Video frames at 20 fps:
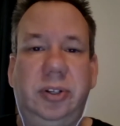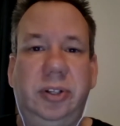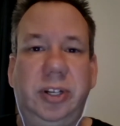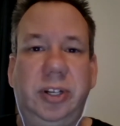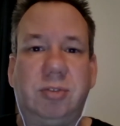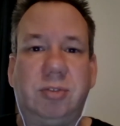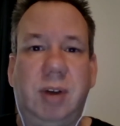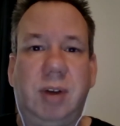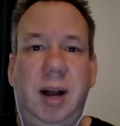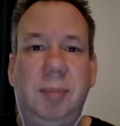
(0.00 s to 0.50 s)

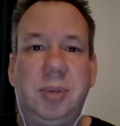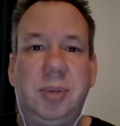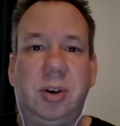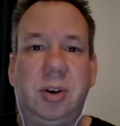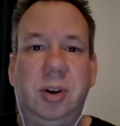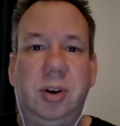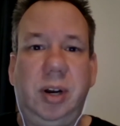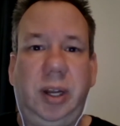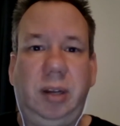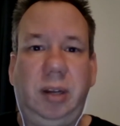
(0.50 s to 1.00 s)
dropped
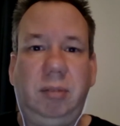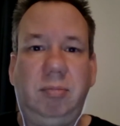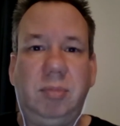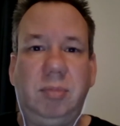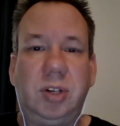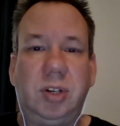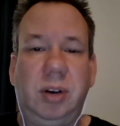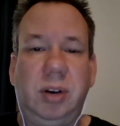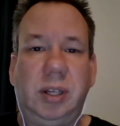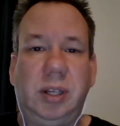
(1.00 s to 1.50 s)

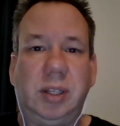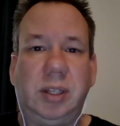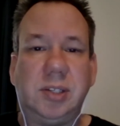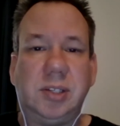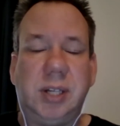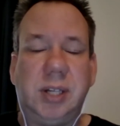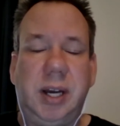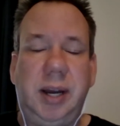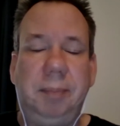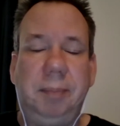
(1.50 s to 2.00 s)
during this
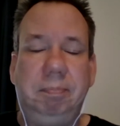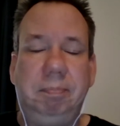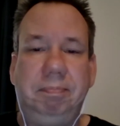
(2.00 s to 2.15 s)
time.